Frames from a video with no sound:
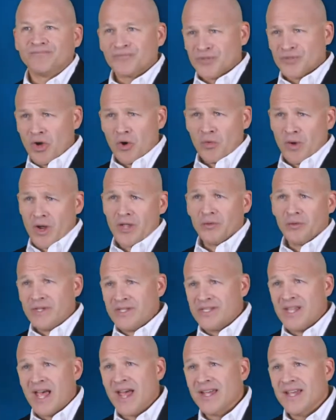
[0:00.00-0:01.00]
So what you would
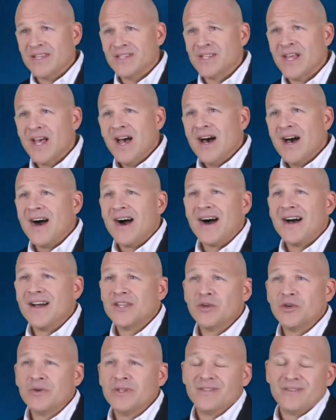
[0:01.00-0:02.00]
say is,
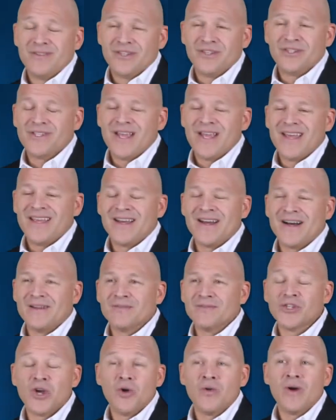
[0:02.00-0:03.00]
you would just say,
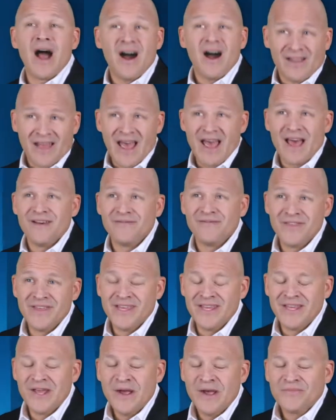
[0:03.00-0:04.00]
"So I'll have
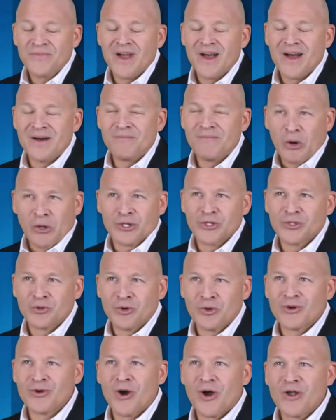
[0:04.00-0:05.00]
the purchase
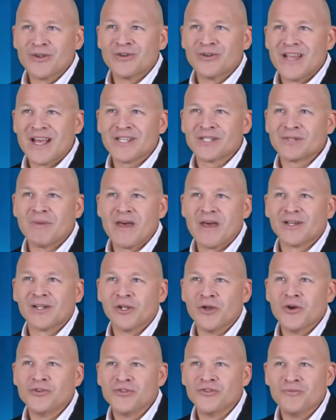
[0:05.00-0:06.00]
order on your desk by the
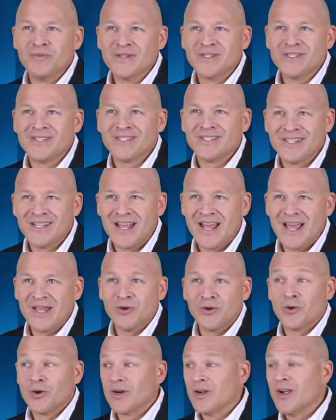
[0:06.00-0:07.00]
close of business today,"
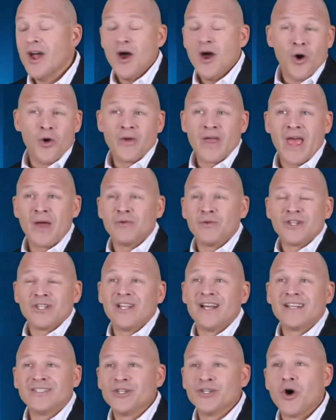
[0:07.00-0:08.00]
or, "Okay, would you
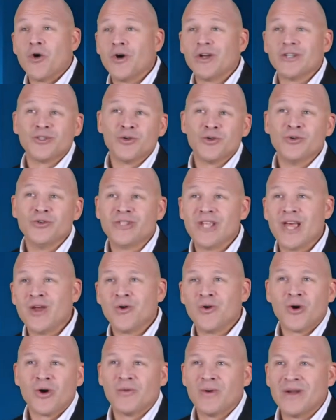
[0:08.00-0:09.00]
like to go on Tuesday
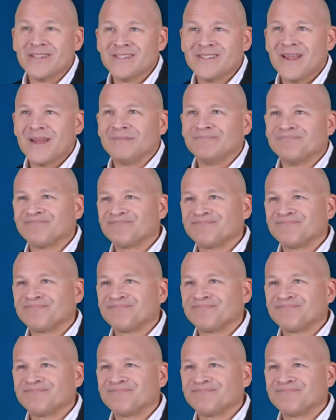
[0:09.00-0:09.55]
or Wednesday?"